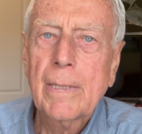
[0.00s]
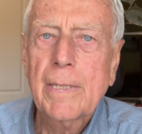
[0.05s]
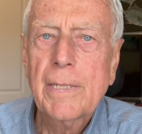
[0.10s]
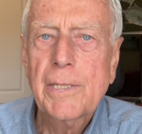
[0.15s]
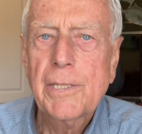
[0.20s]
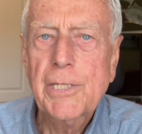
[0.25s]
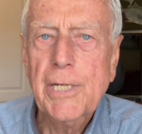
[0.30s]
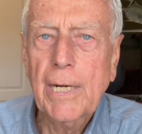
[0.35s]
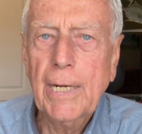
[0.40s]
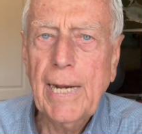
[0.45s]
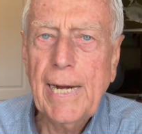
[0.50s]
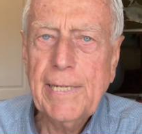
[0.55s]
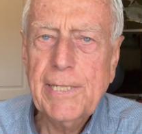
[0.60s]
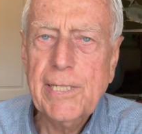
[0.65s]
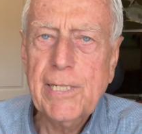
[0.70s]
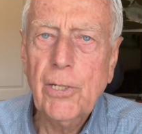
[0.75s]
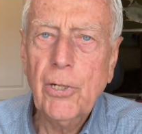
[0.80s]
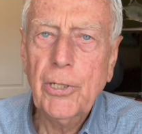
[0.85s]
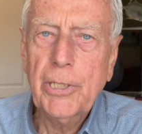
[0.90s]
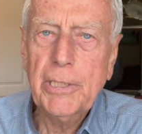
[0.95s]
So
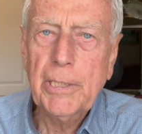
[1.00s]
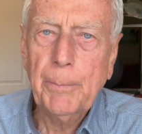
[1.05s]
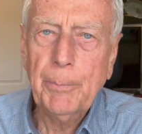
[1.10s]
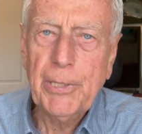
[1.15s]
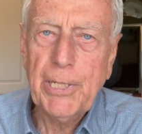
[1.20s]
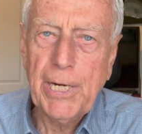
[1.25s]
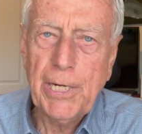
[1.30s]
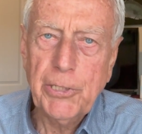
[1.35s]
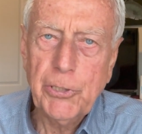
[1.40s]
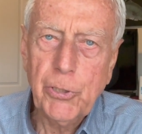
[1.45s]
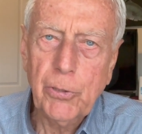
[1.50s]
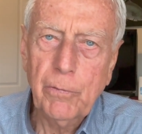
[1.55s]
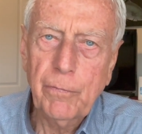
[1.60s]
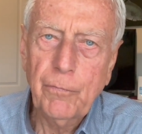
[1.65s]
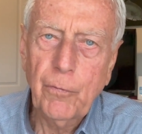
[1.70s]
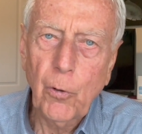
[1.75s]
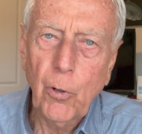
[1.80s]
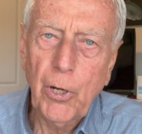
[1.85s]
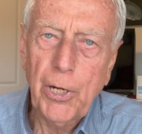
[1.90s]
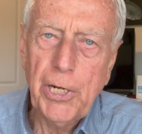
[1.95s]
let's look at the potential
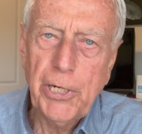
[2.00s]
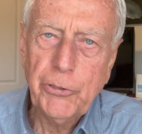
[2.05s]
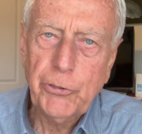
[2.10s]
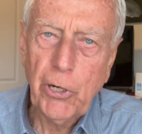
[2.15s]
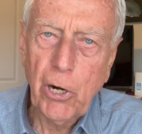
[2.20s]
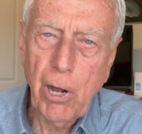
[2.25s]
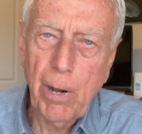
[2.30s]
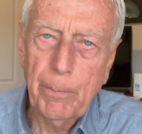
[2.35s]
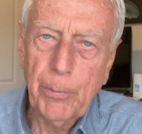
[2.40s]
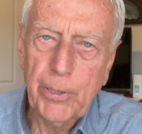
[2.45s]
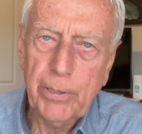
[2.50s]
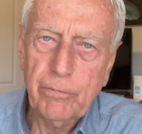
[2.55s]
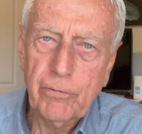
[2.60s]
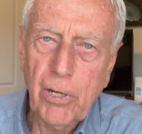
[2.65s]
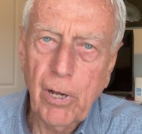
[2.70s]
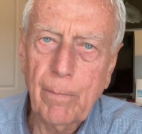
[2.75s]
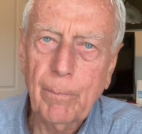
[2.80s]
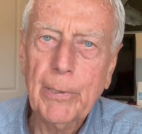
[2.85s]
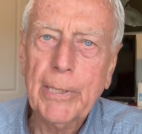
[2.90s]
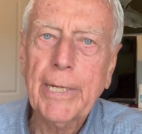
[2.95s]
for intraoperative
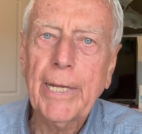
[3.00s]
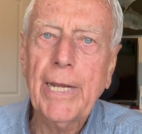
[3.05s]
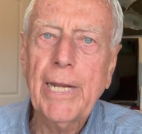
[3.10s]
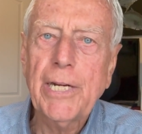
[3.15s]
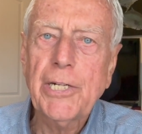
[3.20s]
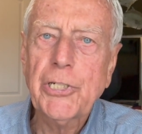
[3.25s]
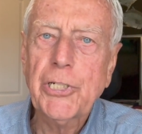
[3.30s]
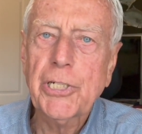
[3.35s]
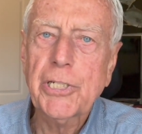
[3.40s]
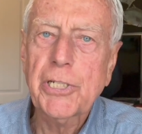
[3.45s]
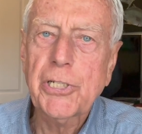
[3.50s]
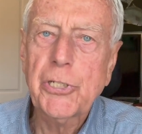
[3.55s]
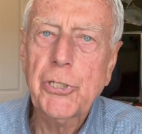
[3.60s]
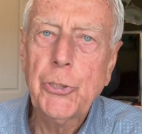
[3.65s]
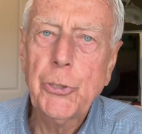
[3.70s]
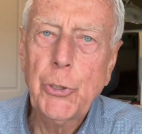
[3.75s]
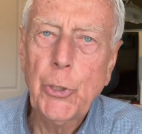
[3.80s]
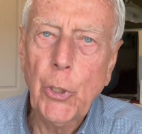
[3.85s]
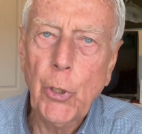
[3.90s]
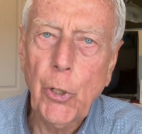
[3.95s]
complications
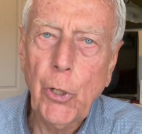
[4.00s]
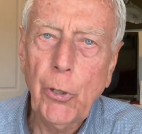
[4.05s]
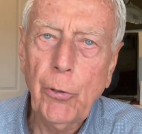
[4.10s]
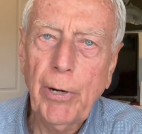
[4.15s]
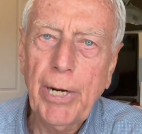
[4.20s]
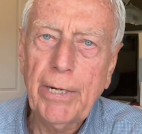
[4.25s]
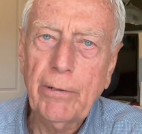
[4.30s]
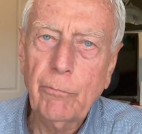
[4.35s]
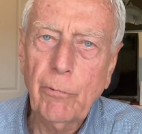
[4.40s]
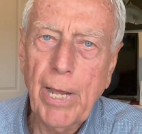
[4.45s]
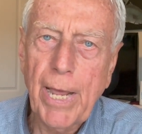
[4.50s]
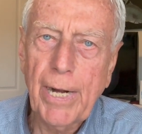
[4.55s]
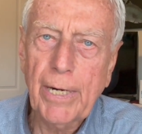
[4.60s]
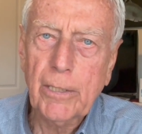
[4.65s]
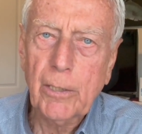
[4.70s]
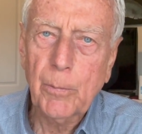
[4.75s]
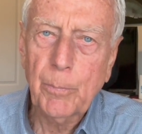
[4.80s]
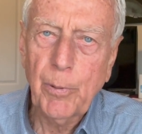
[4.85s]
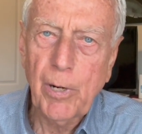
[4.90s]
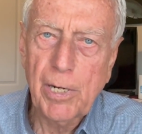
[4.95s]
during
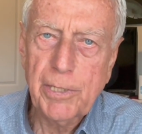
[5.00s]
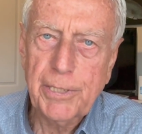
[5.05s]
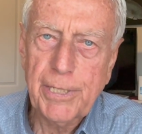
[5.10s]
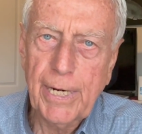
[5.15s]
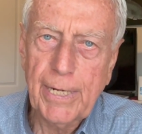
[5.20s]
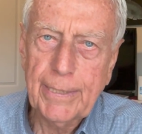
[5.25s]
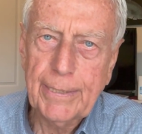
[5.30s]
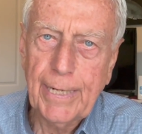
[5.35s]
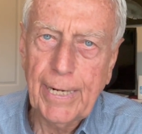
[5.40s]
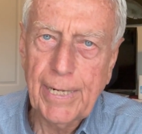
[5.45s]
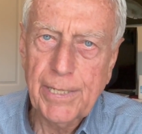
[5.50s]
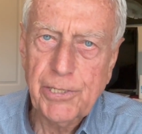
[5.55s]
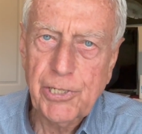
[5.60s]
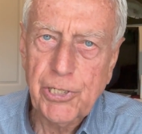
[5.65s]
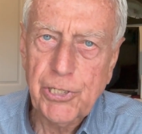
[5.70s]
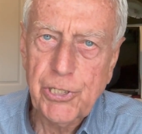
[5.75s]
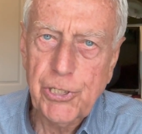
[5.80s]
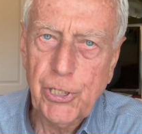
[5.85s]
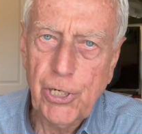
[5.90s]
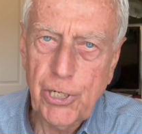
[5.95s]
radical prostate
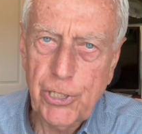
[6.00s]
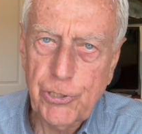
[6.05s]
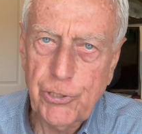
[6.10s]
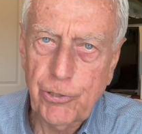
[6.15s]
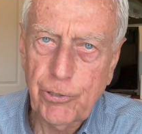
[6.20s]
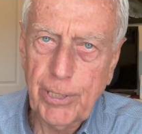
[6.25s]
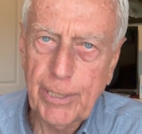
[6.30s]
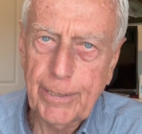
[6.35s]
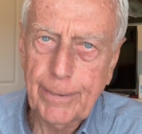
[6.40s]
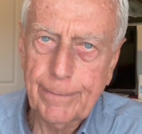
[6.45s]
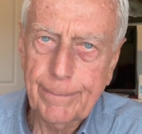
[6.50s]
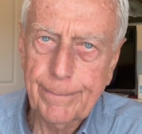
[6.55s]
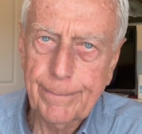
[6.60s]
cancer surgery.